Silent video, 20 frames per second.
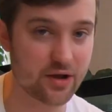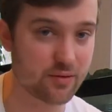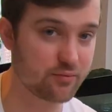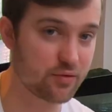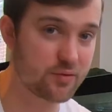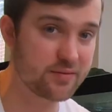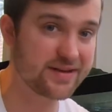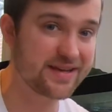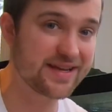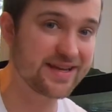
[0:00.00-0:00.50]
I'm
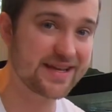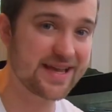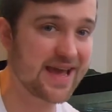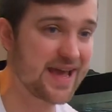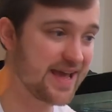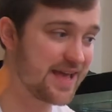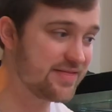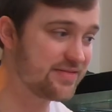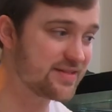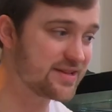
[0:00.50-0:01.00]
probably going to
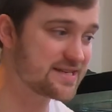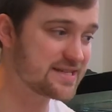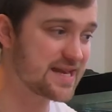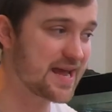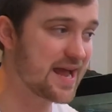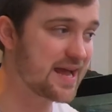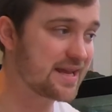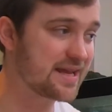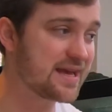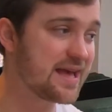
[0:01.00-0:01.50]
get in the
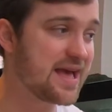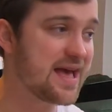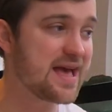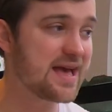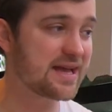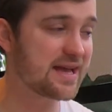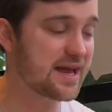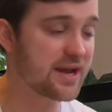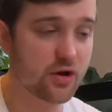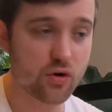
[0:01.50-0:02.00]
tank,
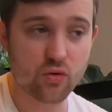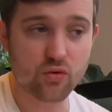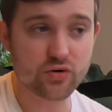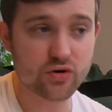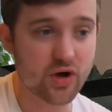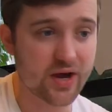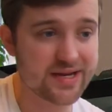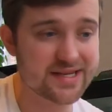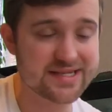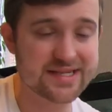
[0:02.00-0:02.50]
get it all
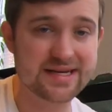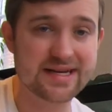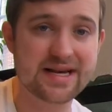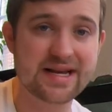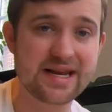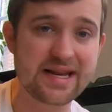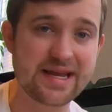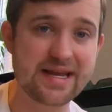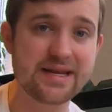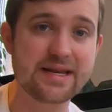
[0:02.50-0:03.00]
nice and
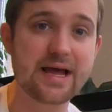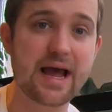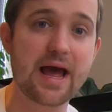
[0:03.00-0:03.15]
clean,